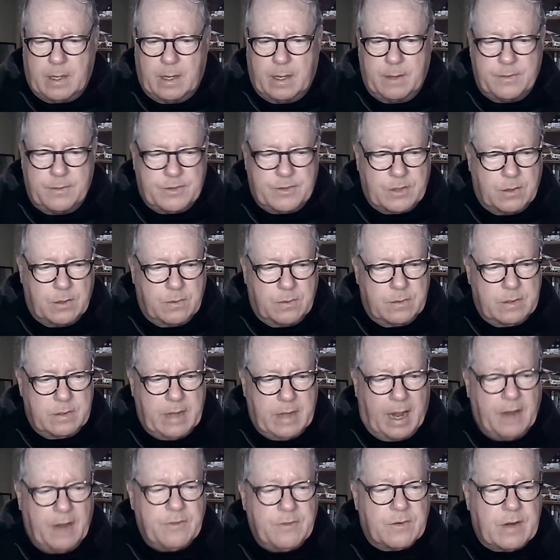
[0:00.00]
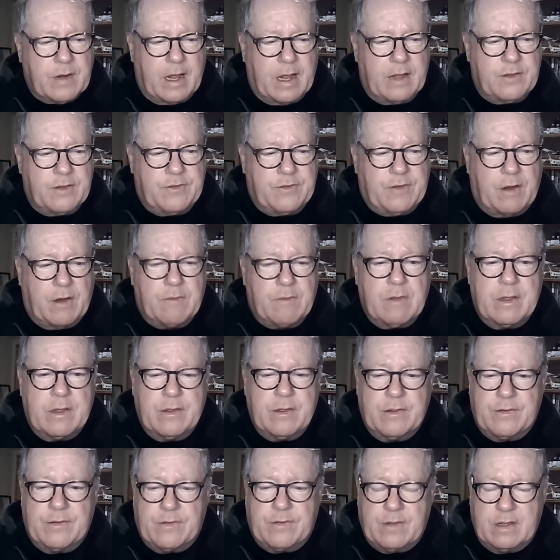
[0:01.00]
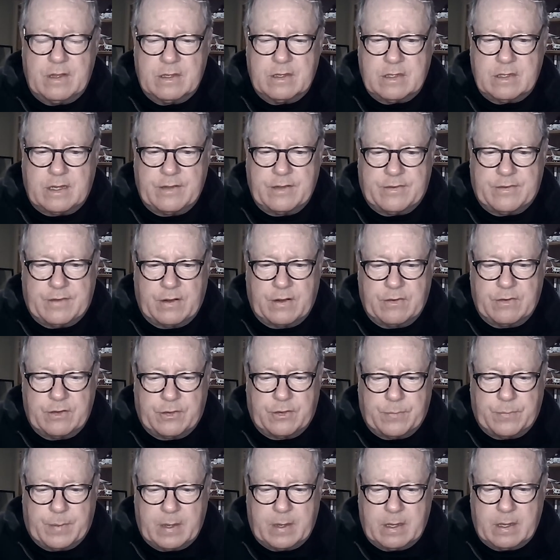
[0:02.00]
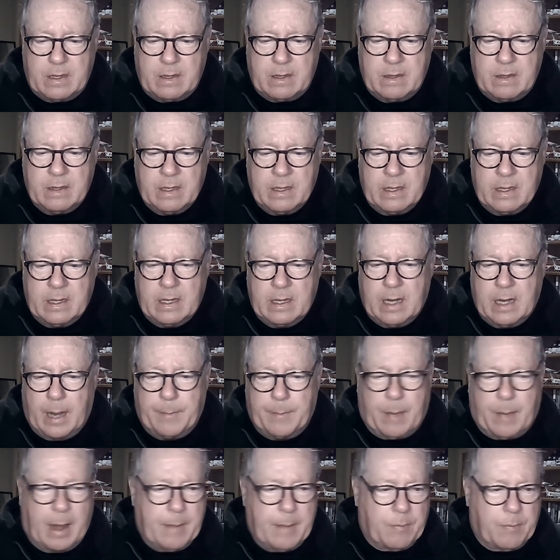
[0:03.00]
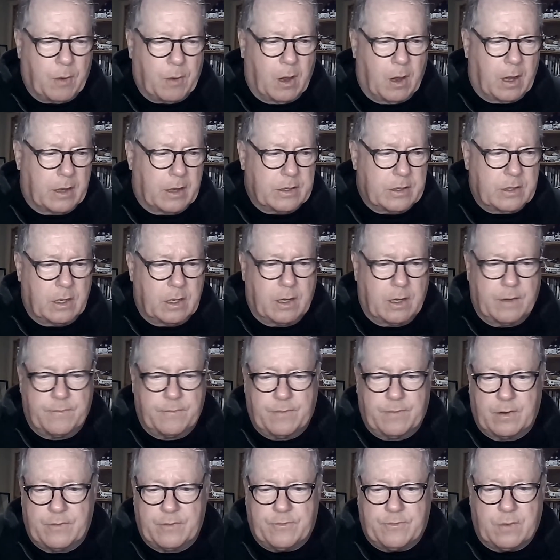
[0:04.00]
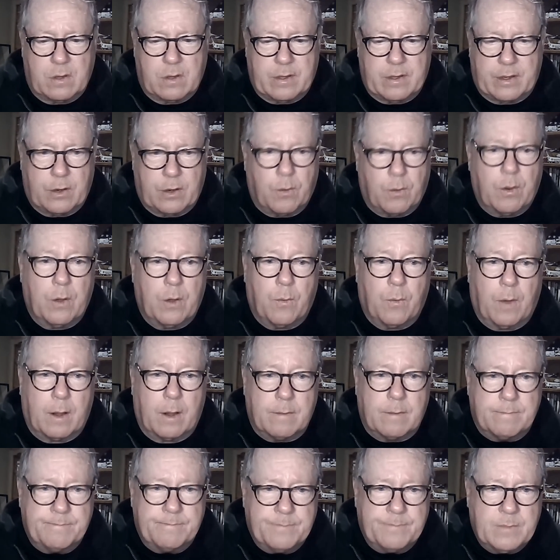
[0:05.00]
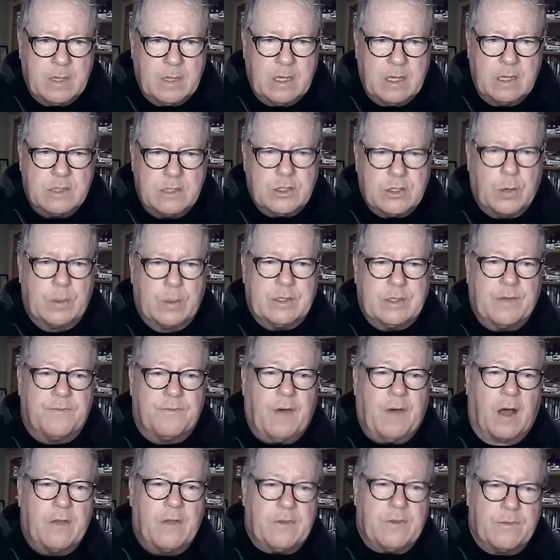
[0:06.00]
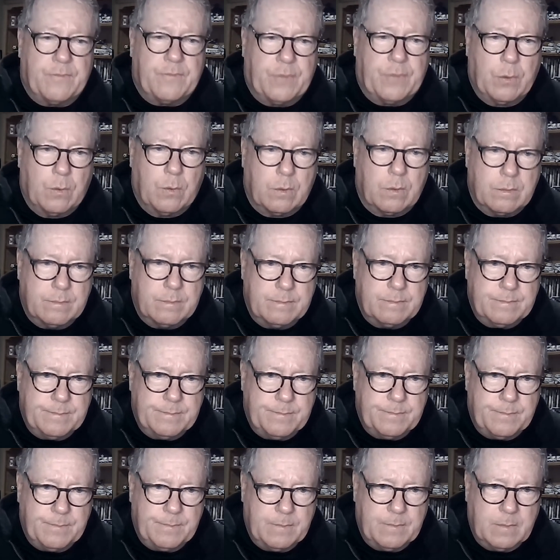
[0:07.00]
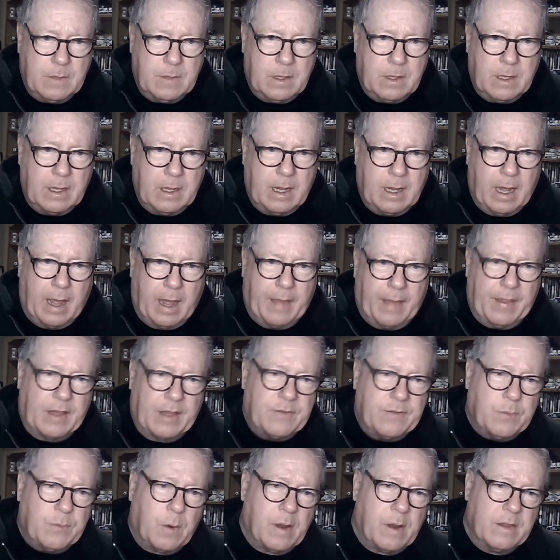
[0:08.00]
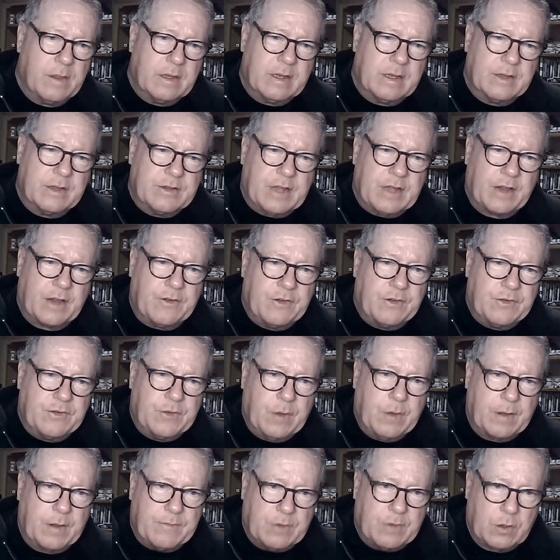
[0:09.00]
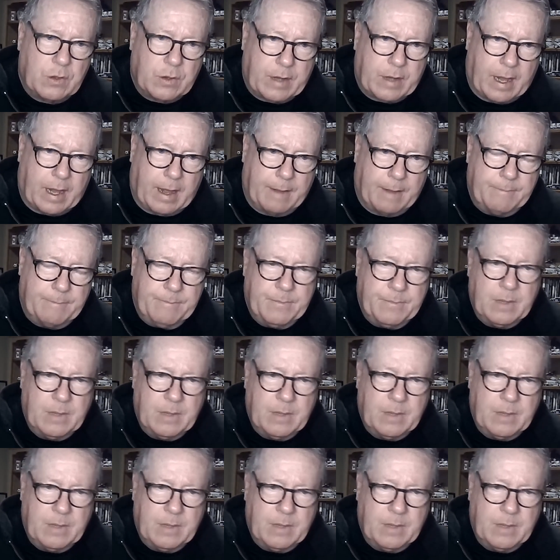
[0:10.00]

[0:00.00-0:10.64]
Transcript: Uh, so natural gas generally is, is considered to be a byproduct of uh, drilling an oil well. So it's a fossil fuel. And that's one of the distinctions you have to look at.